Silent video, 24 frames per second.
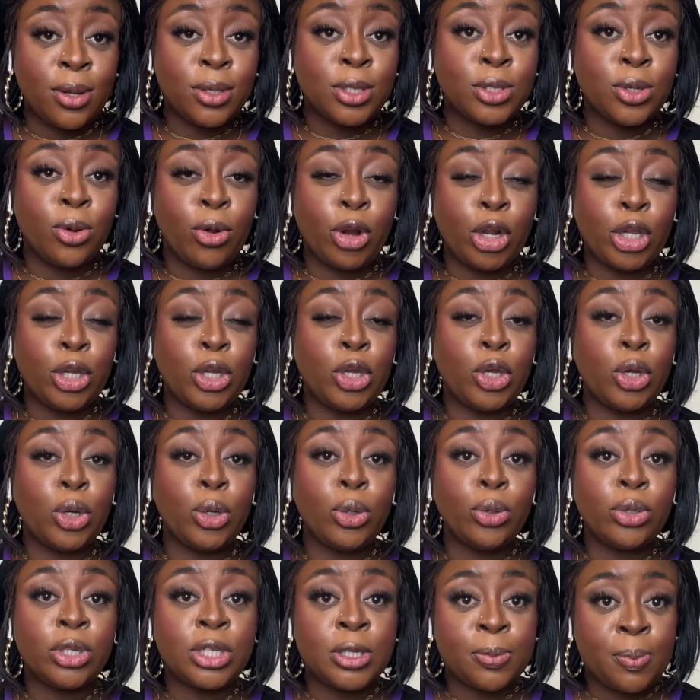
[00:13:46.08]
saw a
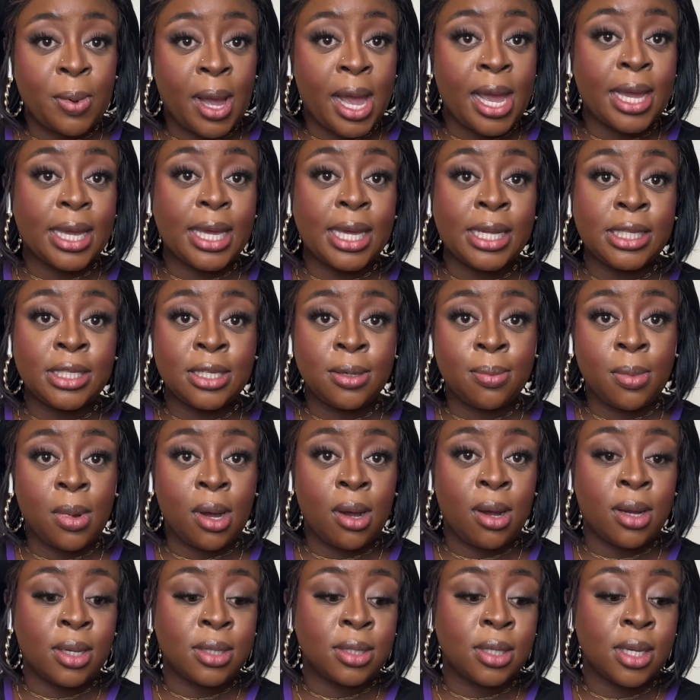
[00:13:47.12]
huge spike in
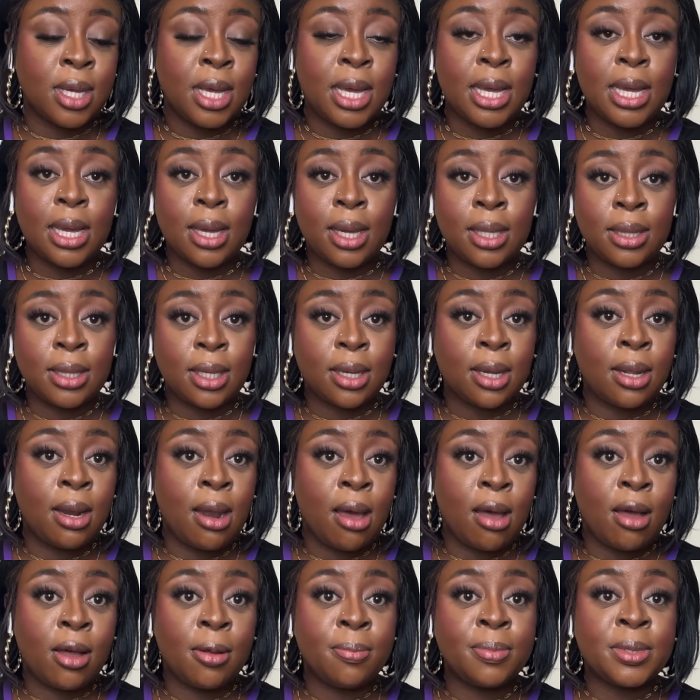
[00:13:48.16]
demand in the
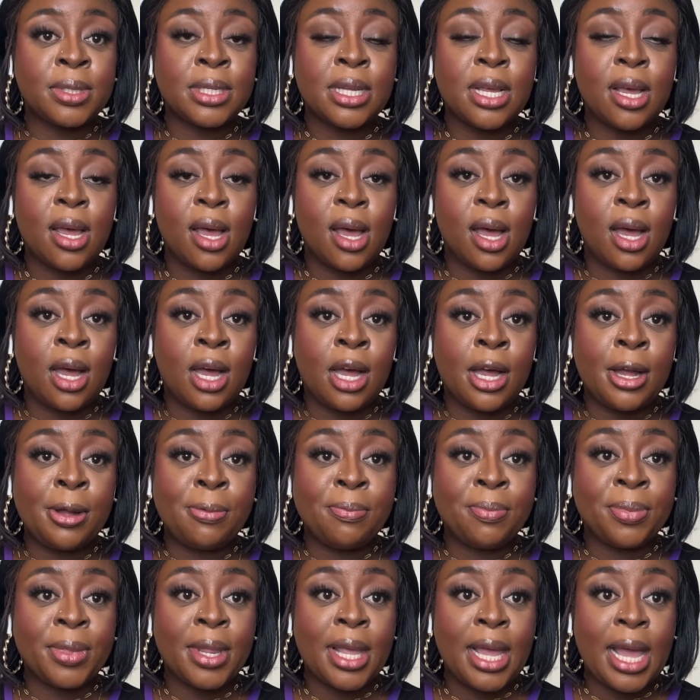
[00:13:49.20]
clubs
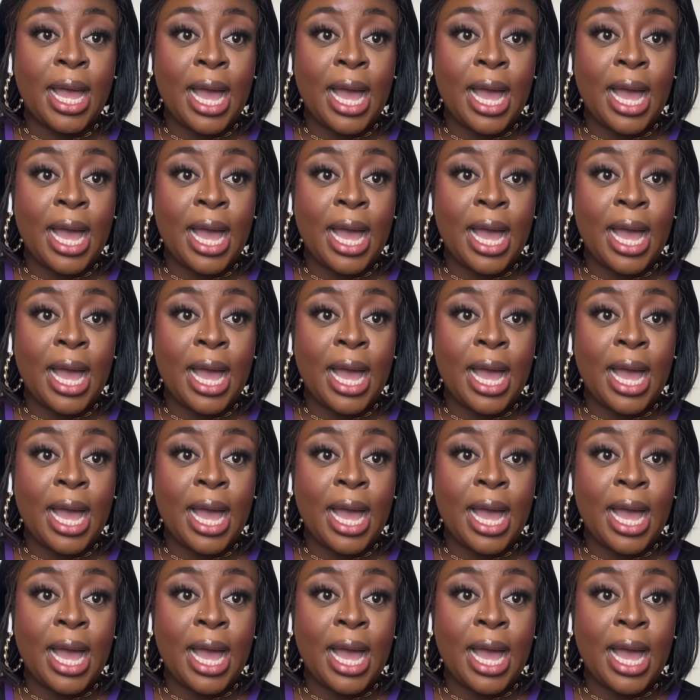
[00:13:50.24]
and